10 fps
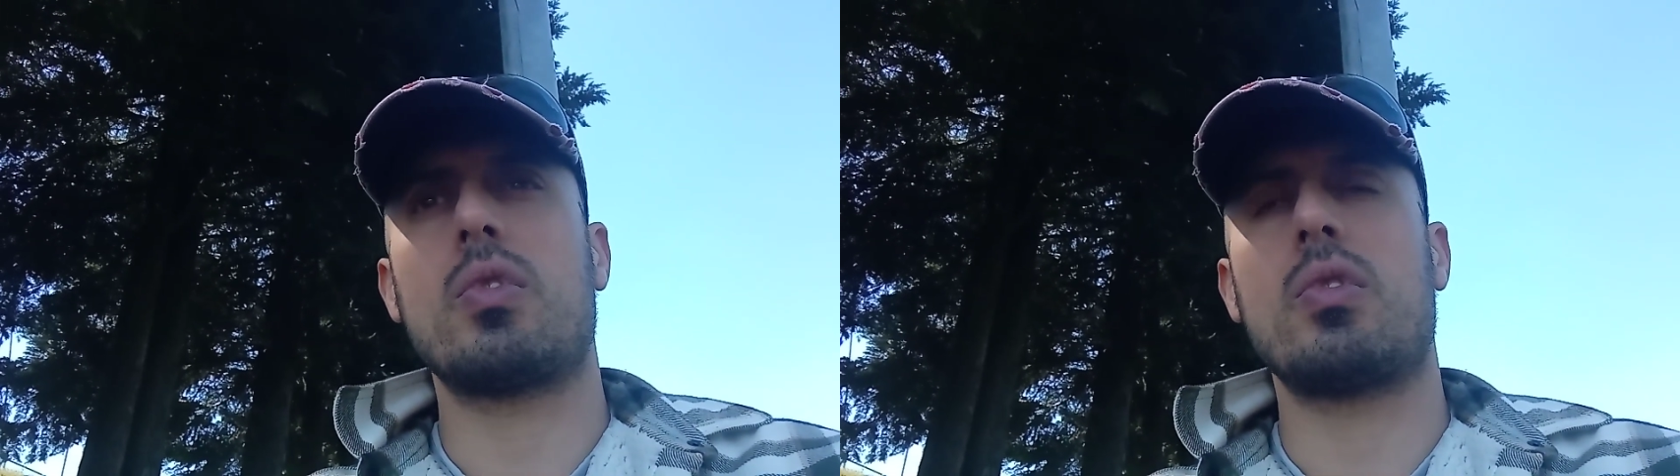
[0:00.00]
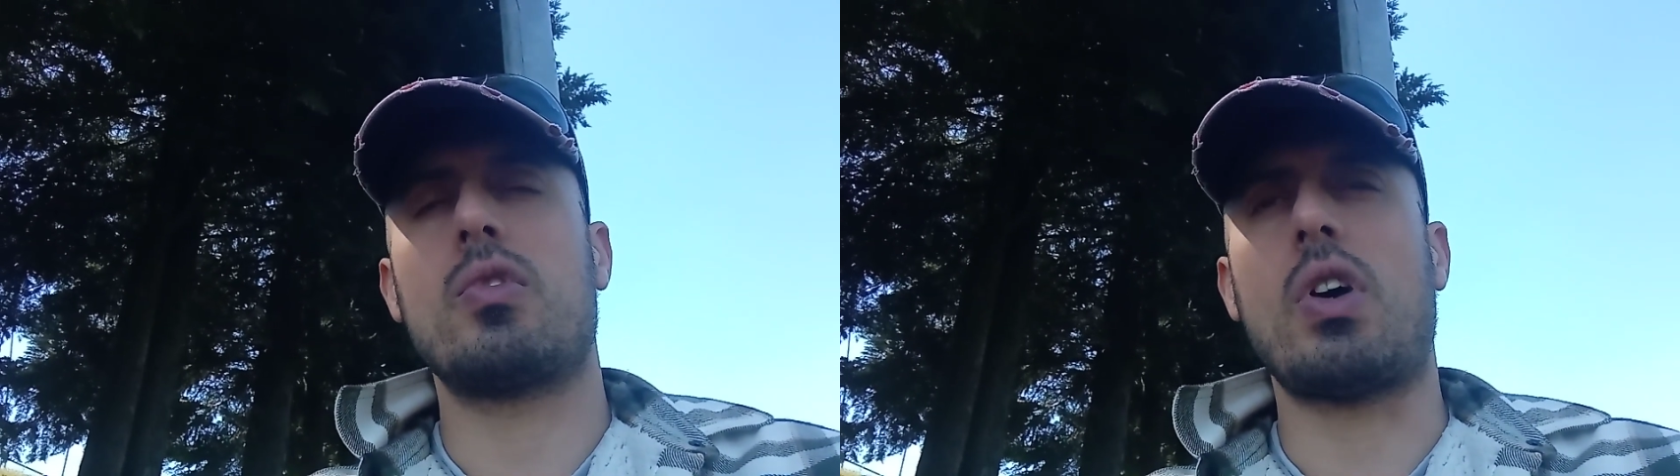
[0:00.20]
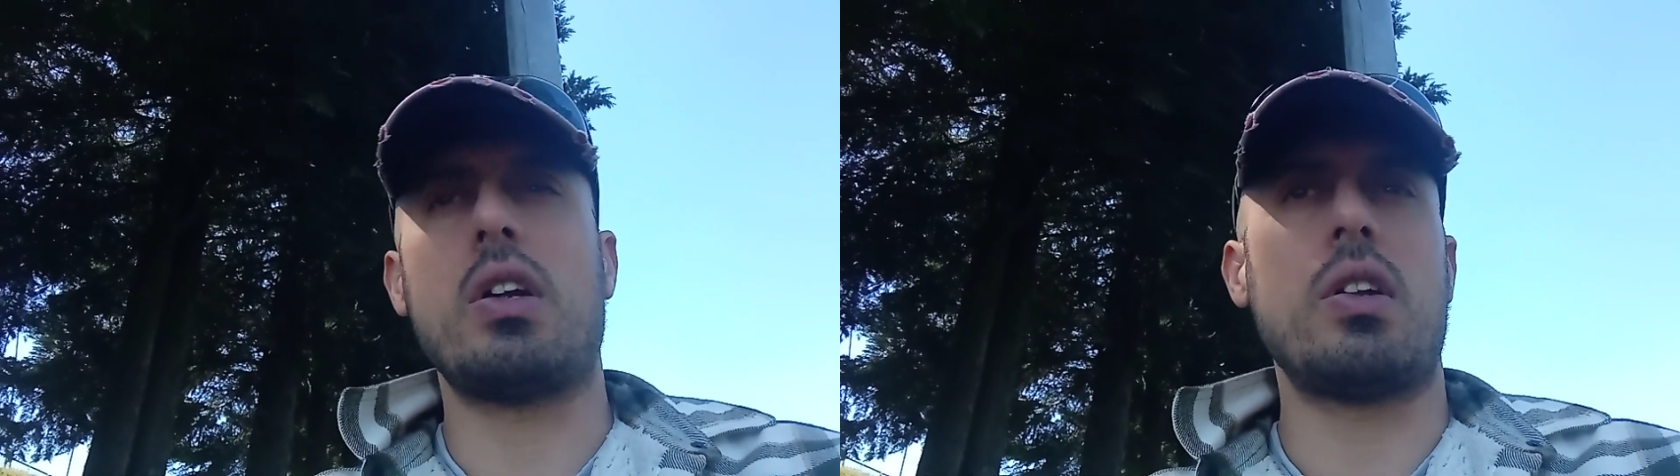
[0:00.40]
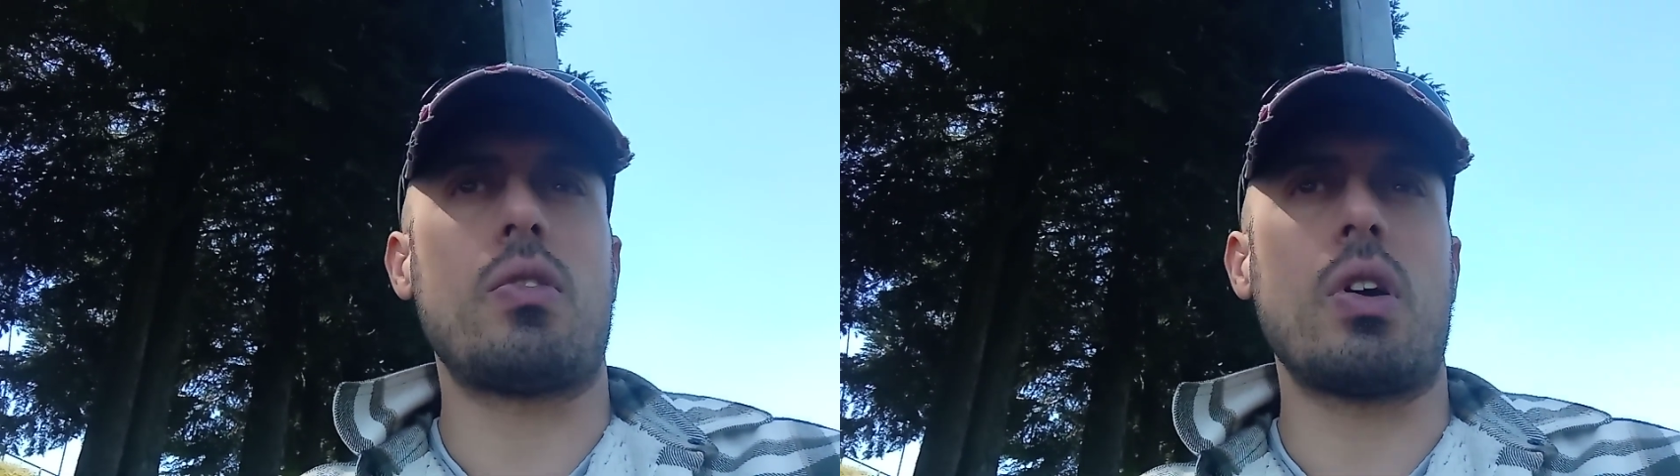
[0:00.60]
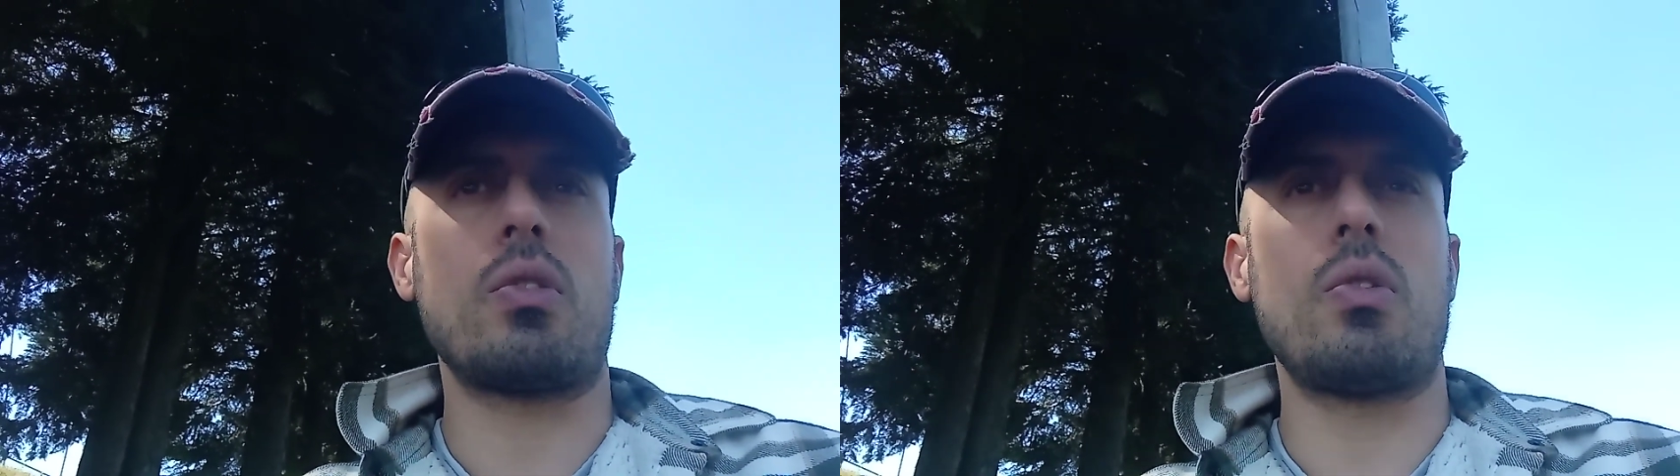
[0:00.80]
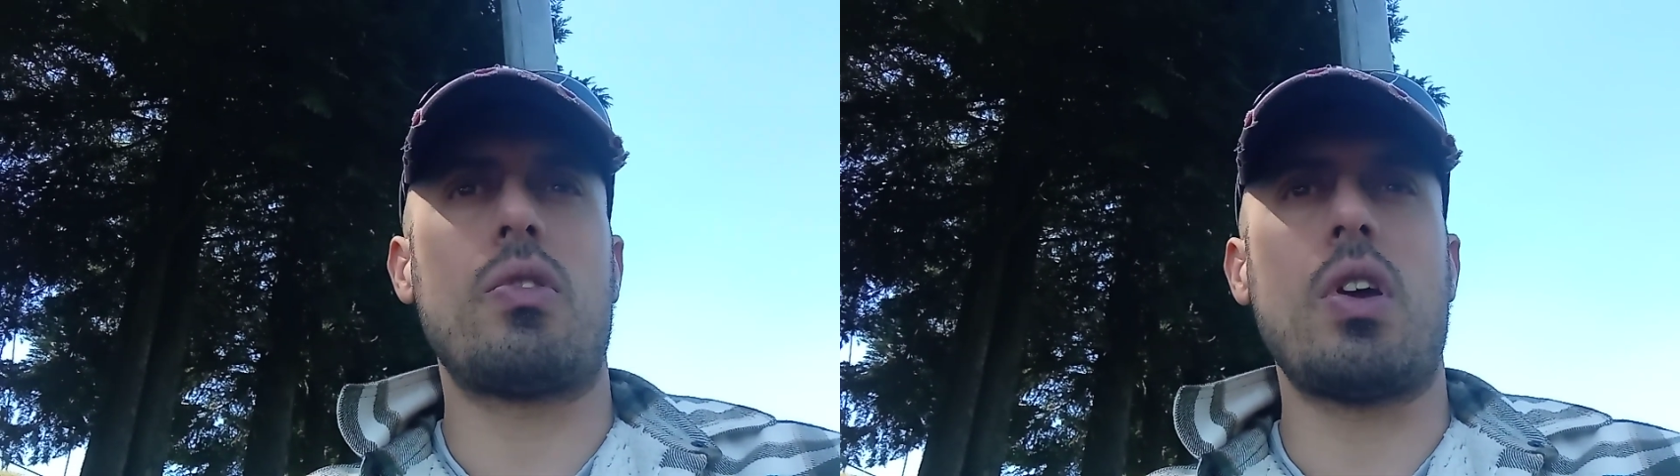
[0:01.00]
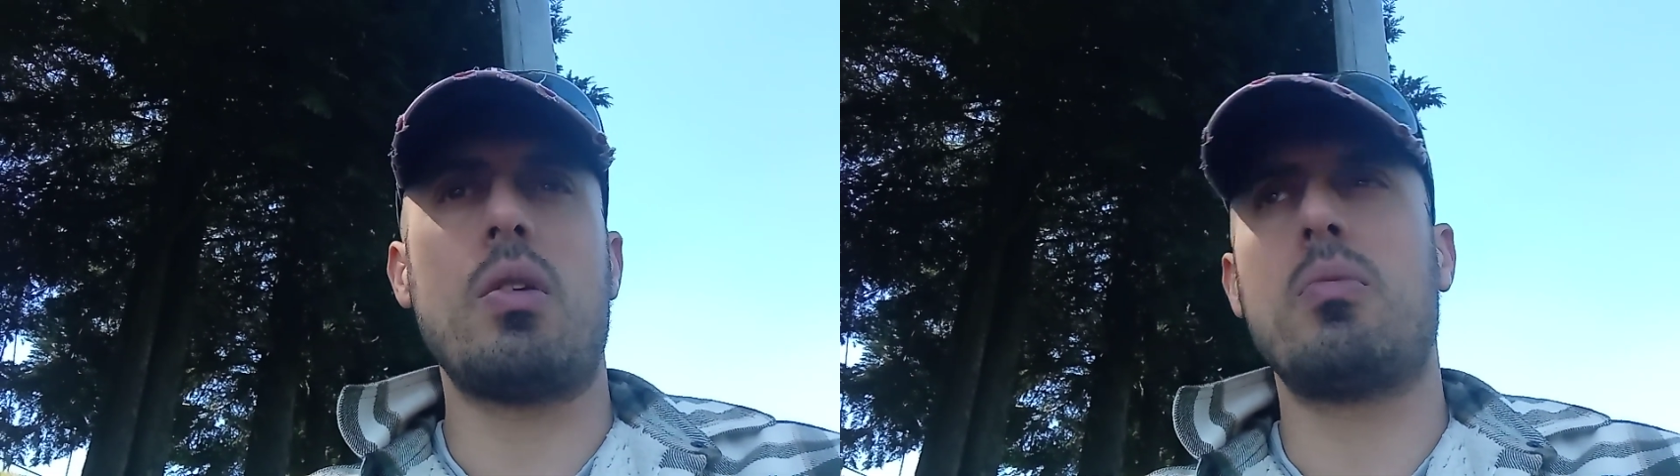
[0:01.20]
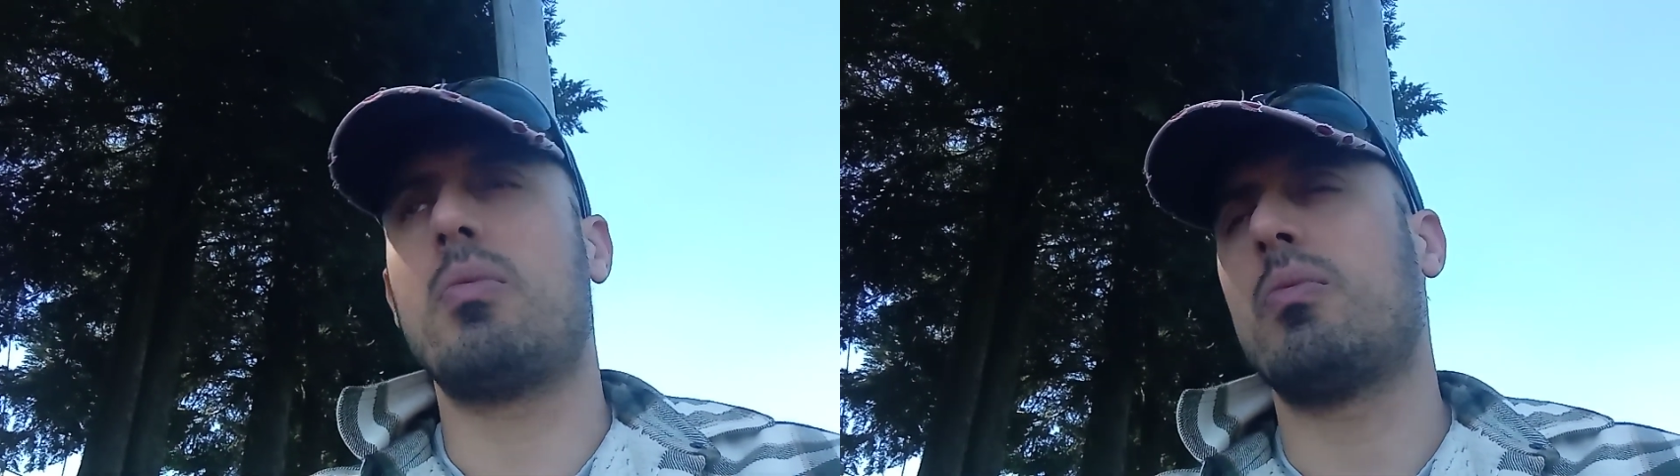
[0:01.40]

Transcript: China trying to do the same?